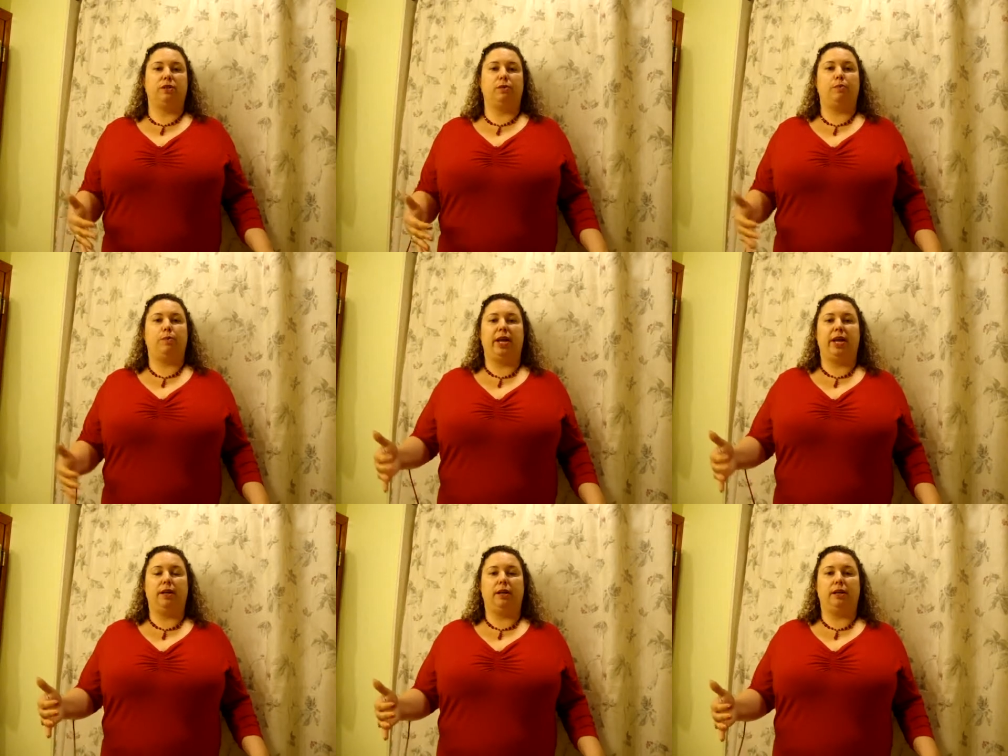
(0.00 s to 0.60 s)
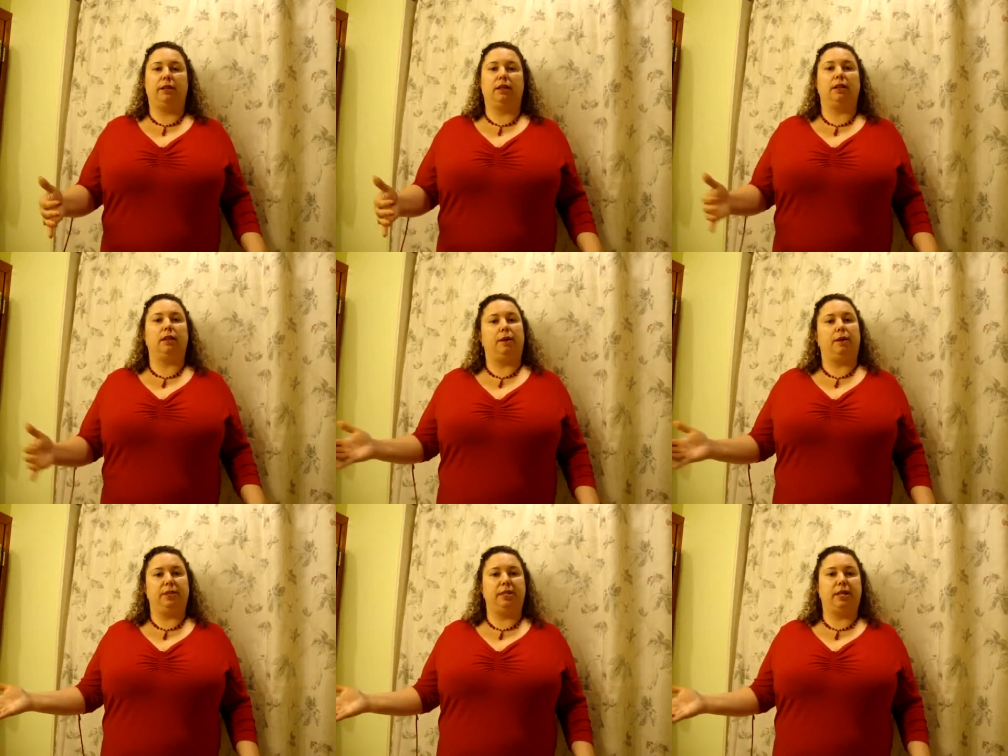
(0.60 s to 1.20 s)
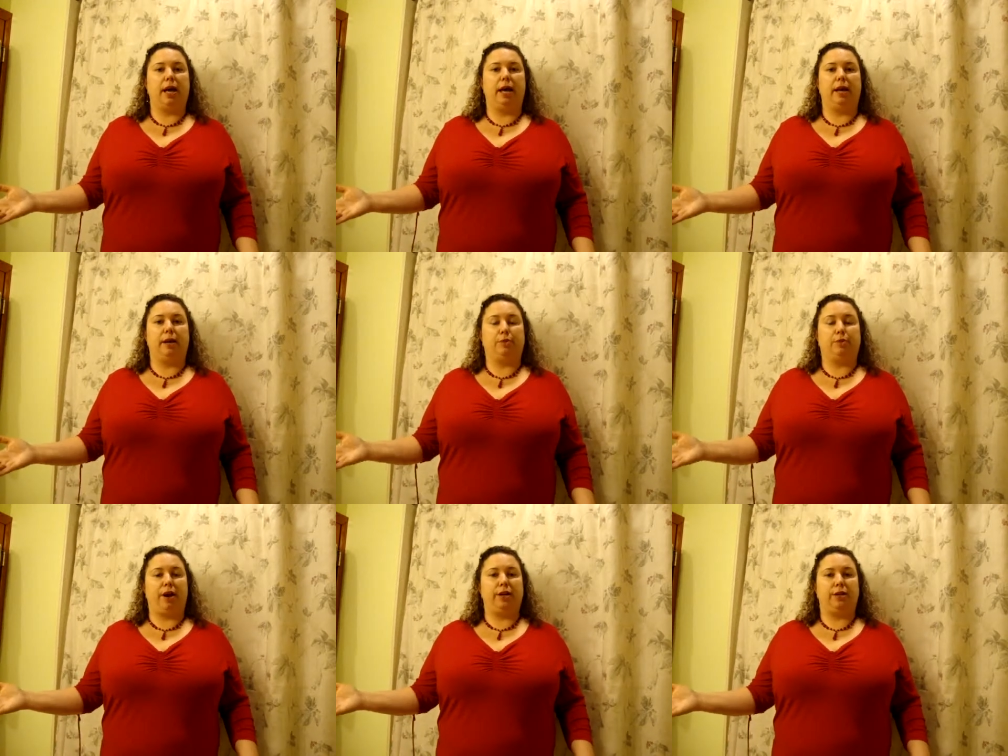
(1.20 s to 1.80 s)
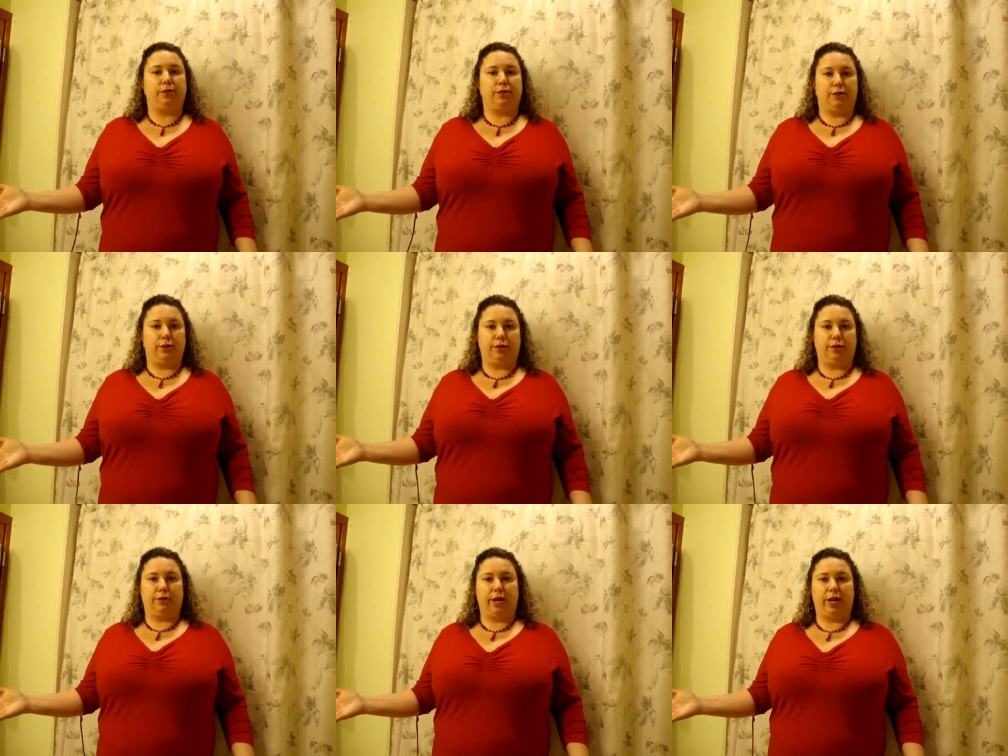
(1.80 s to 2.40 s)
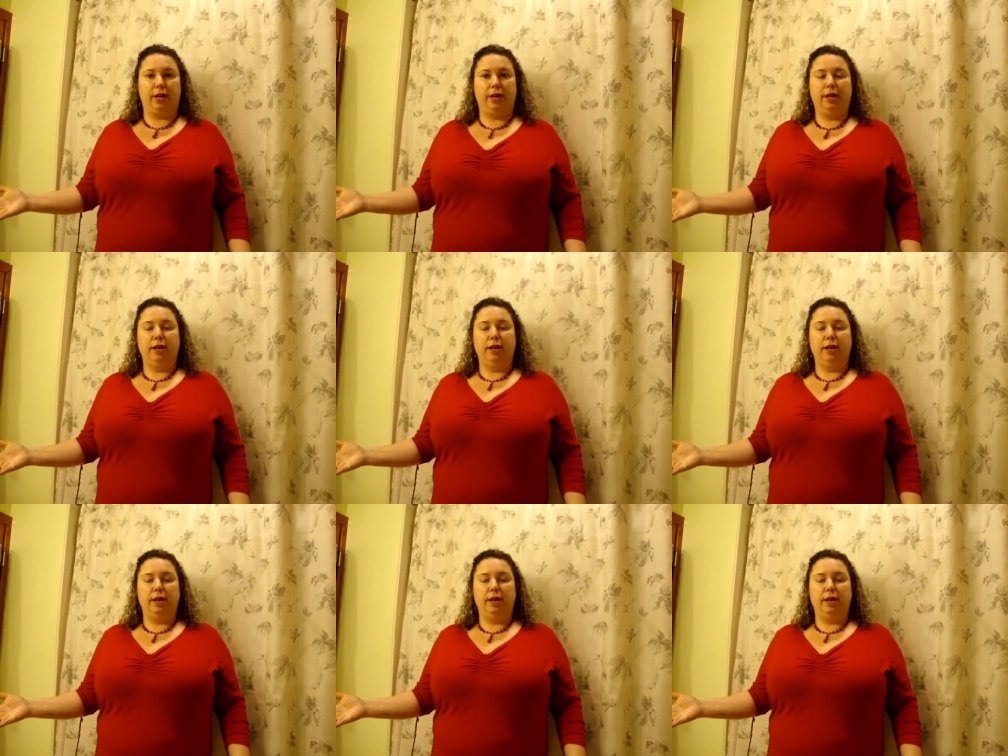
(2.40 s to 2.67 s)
some weight in the liquid diet prior to surgery.